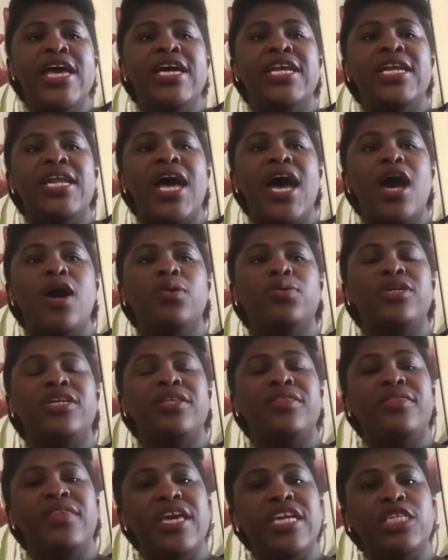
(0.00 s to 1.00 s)
Now, the
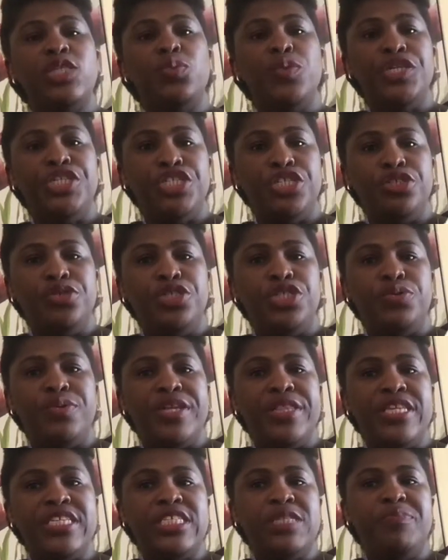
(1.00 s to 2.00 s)
things we do
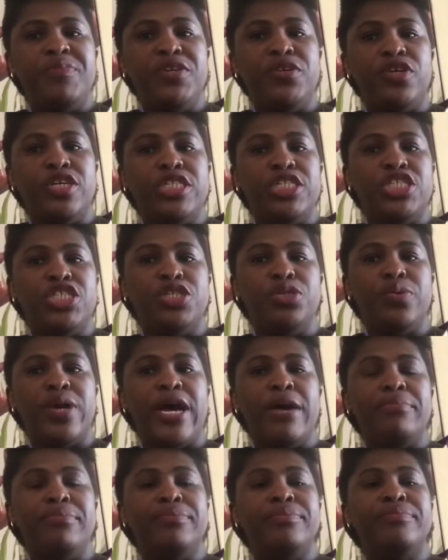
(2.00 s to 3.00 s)
during this period
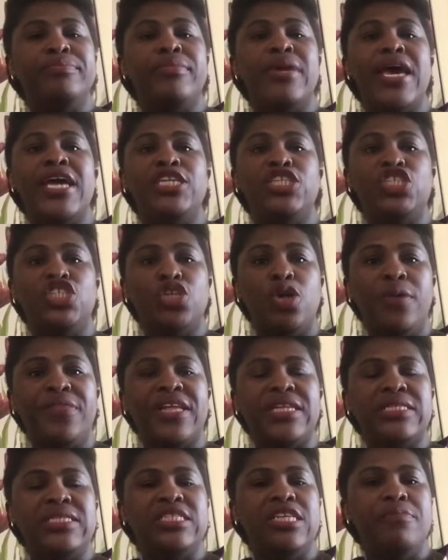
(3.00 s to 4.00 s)
to ensure
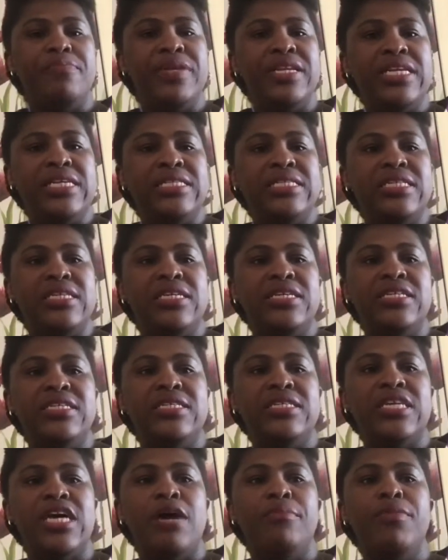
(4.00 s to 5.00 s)
that stability
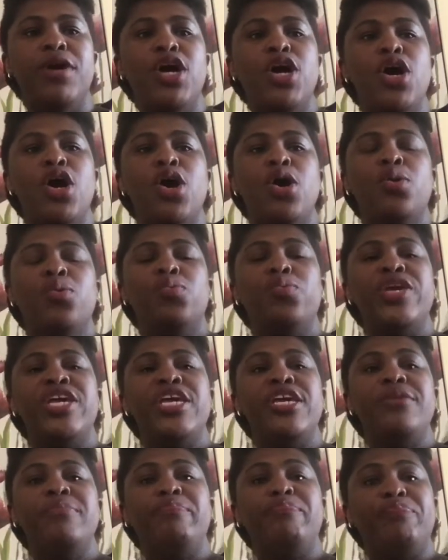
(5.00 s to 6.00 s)
is
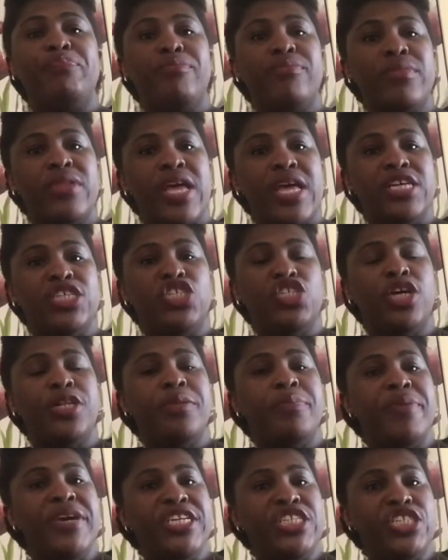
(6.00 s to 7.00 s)
we ensure
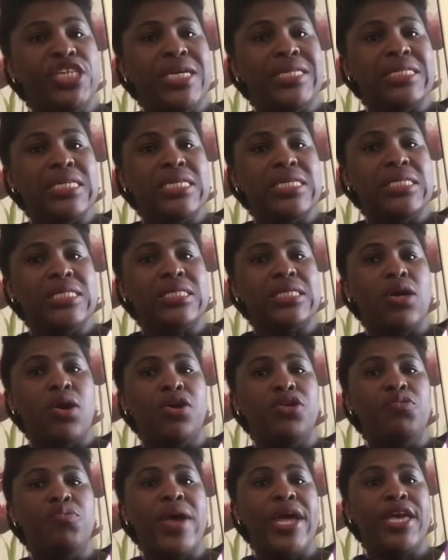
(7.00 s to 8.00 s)
the patient is
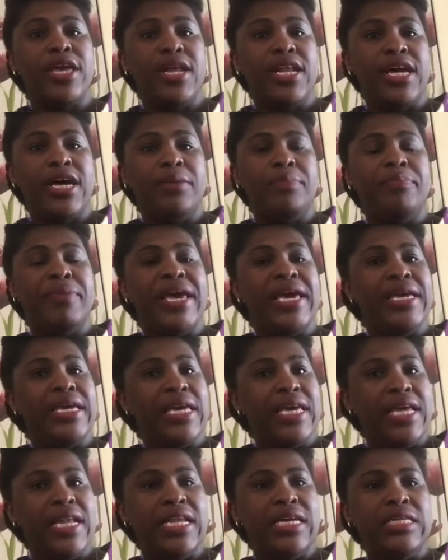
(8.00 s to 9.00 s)
on regular
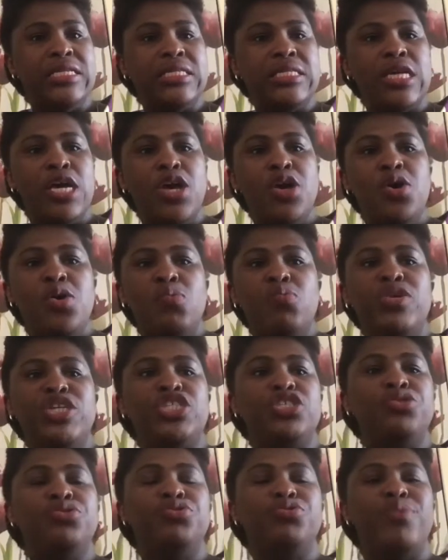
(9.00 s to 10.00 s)
painkillers,
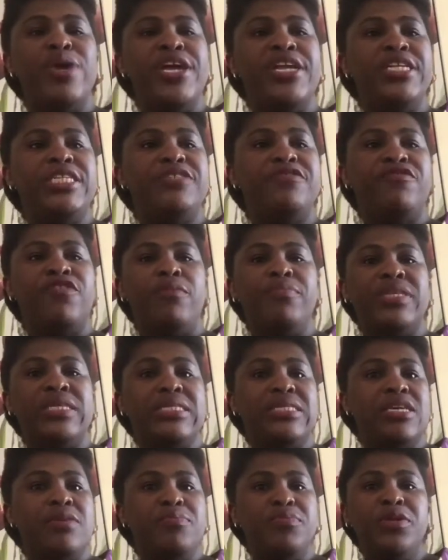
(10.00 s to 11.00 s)
which could range from the
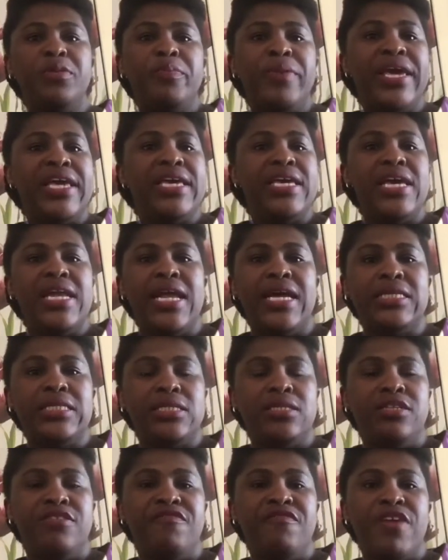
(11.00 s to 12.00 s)
simple
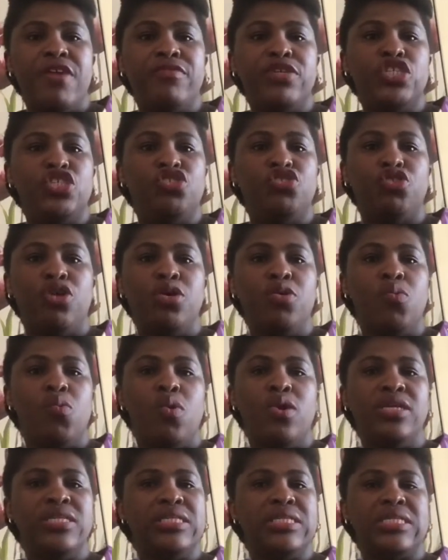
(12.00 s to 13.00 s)
painkillers to the very strong
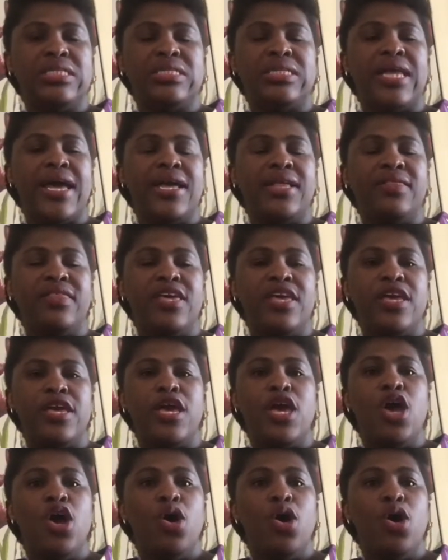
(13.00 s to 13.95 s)
ones like the